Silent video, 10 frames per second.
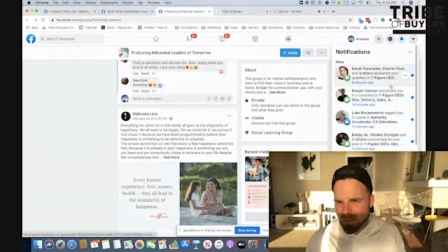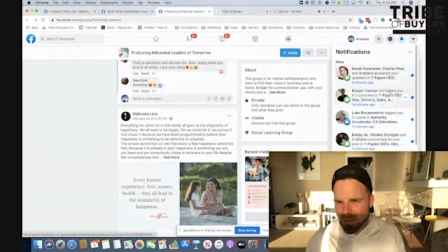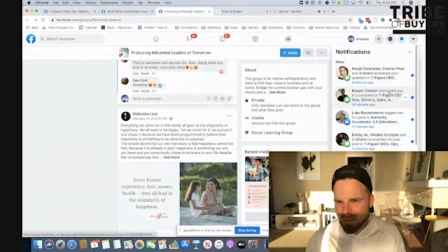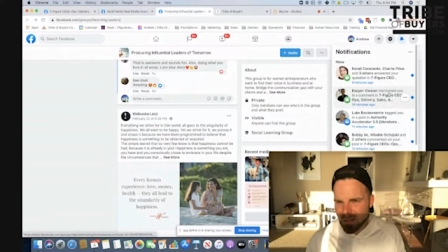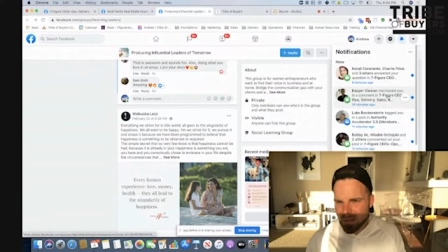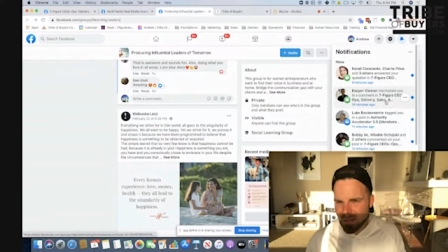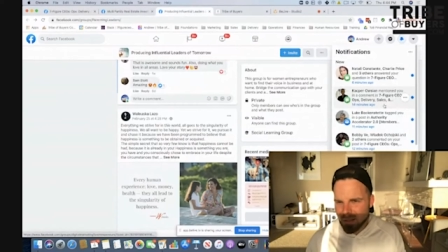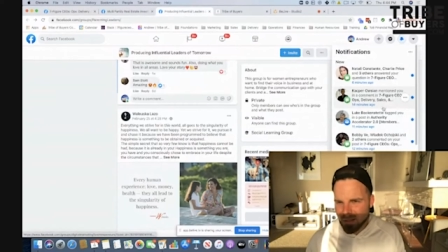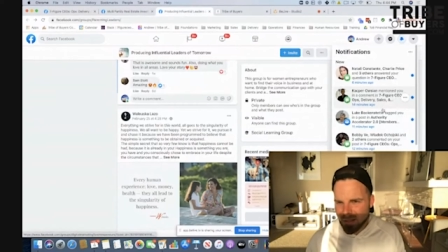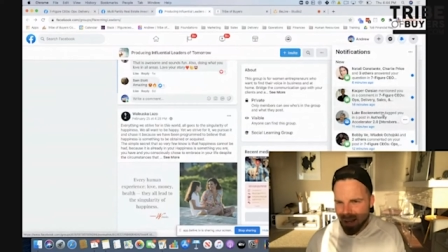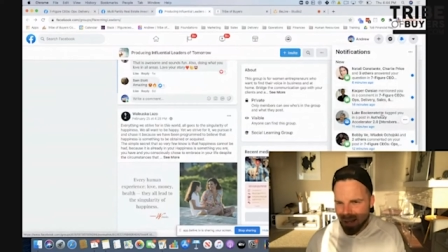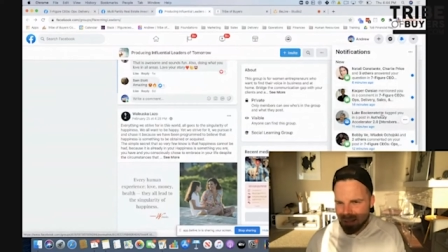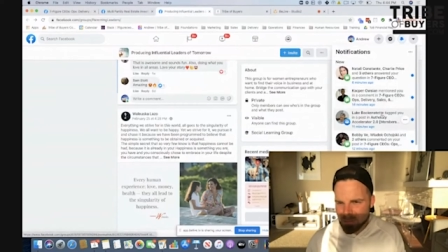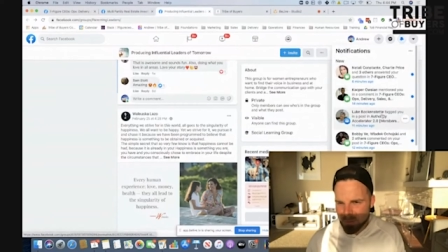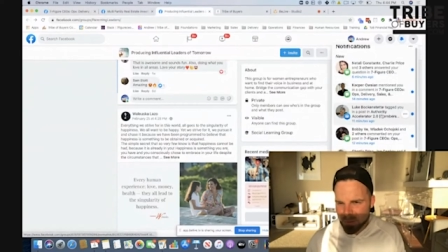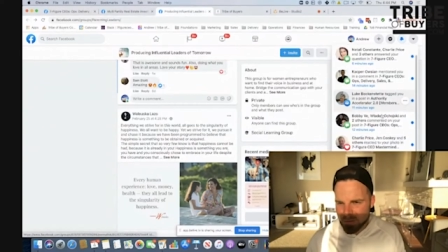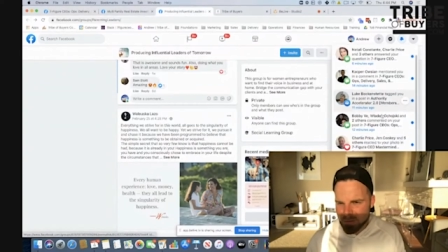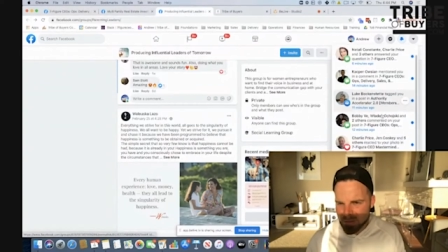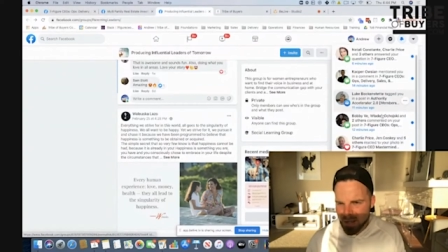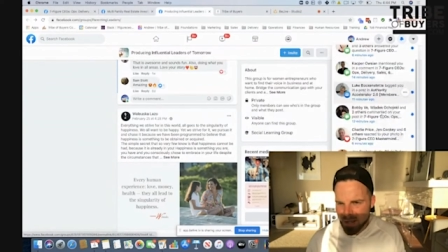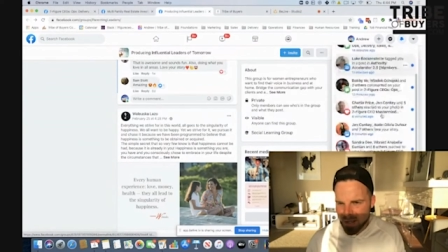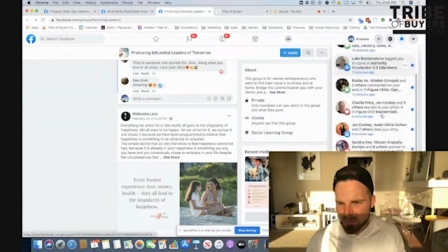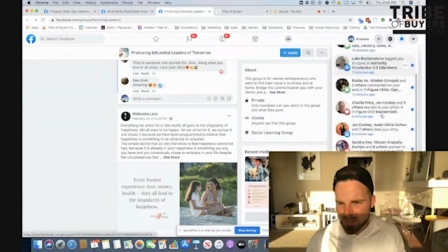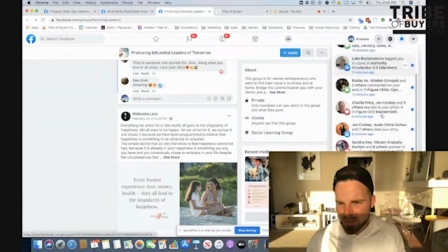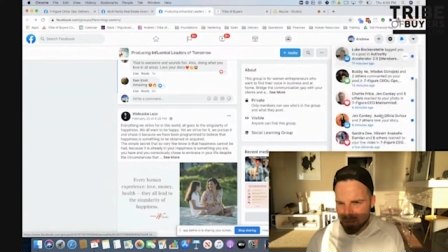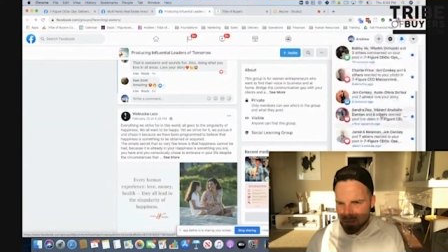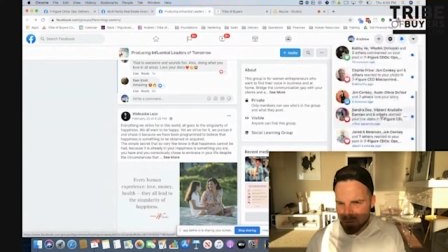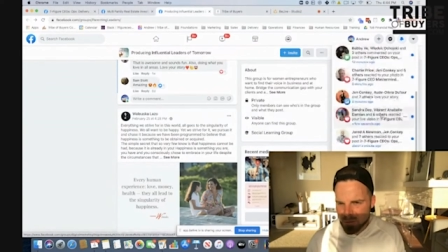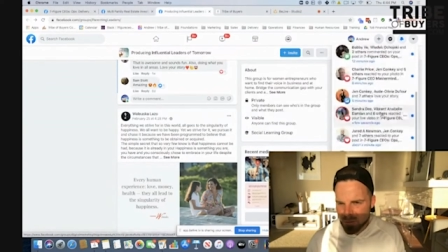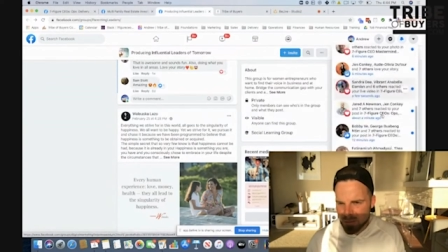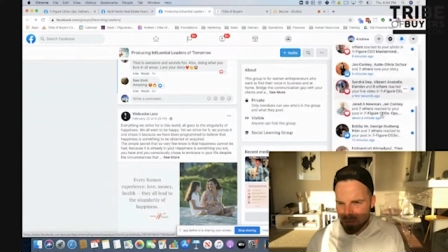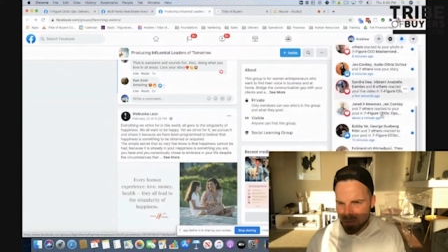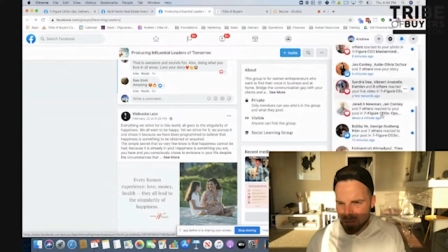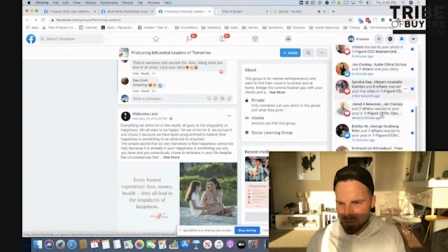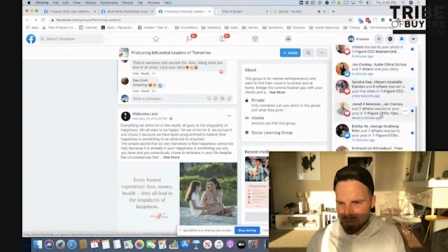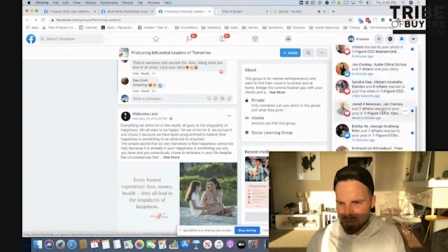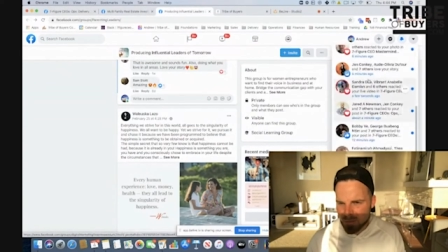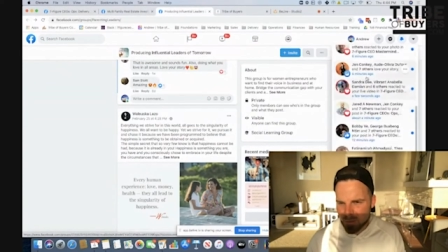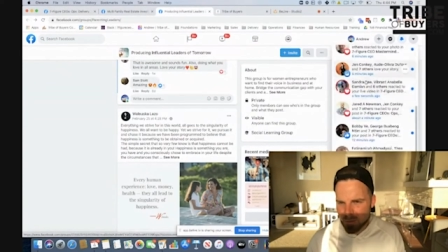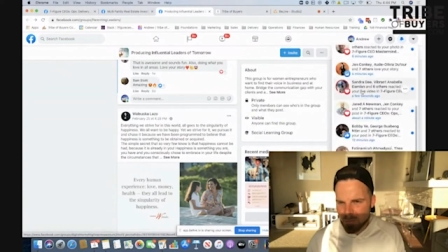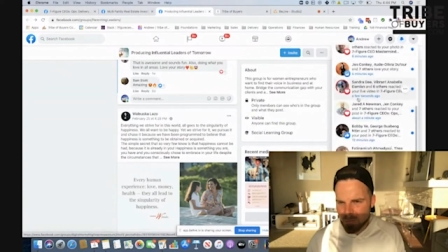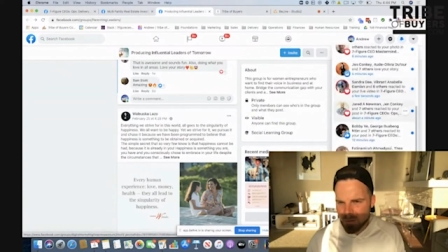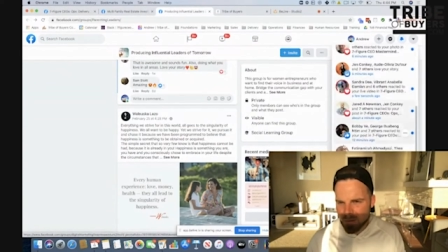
And Casper just had me join his group.